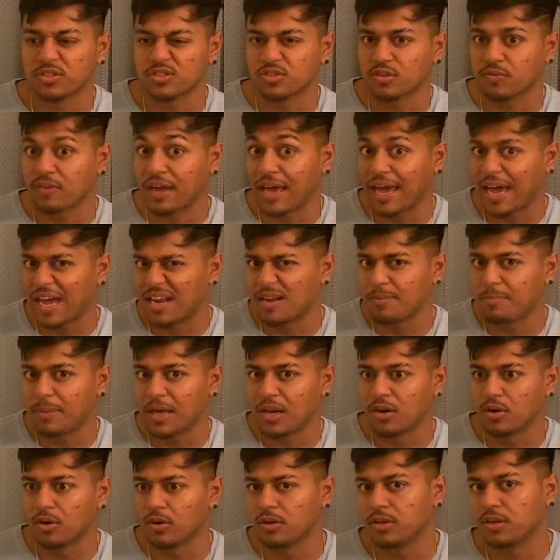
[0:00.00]
So if I had a
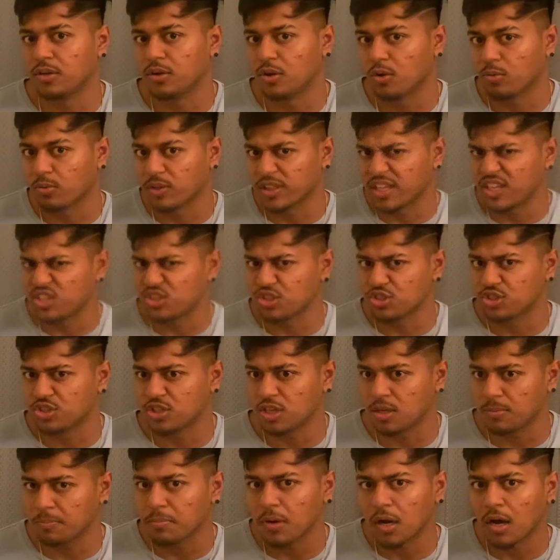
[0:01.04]
better, you know,
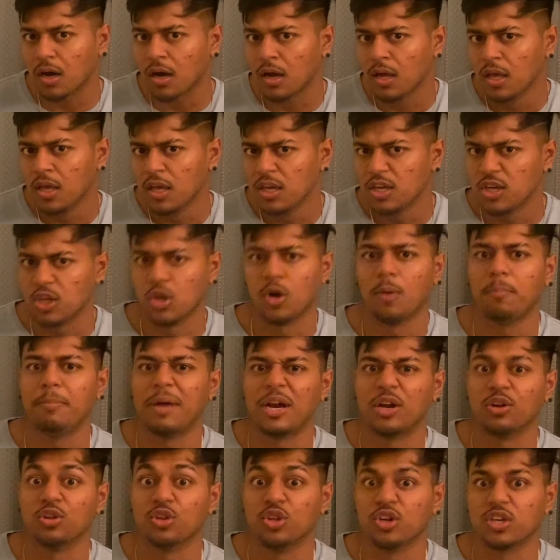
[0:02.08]
relationship, you know, a
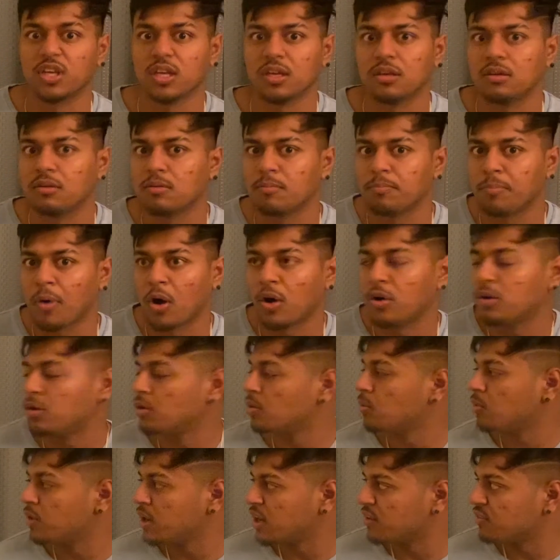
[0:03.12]
better looking partner,
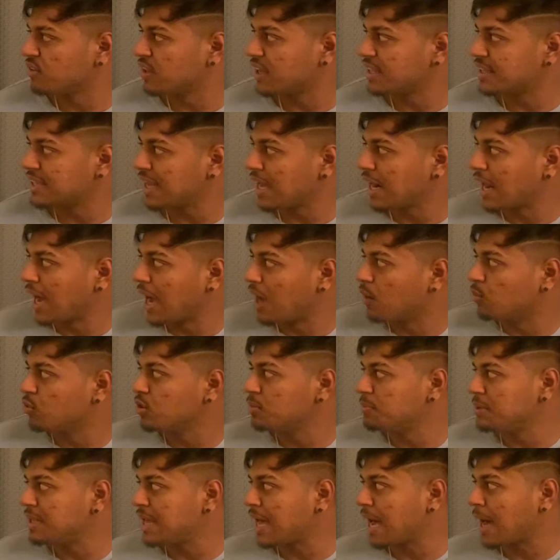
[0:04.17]
whatever like that, I would
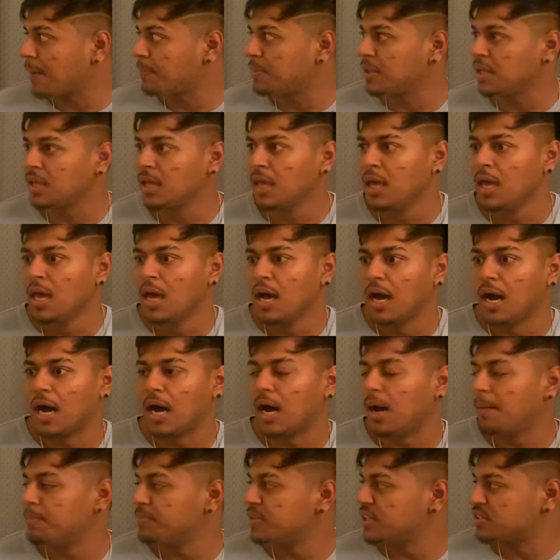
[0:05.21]
be happy.
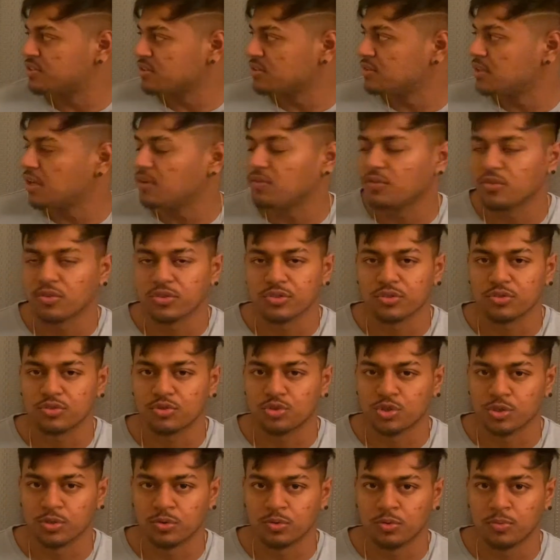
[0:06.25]
This is never
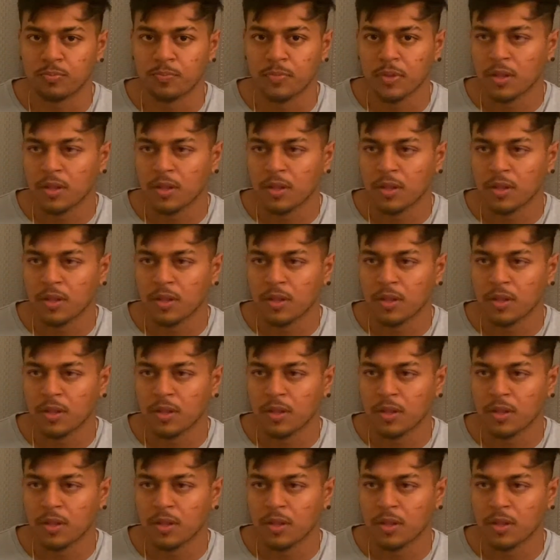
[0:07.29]
true.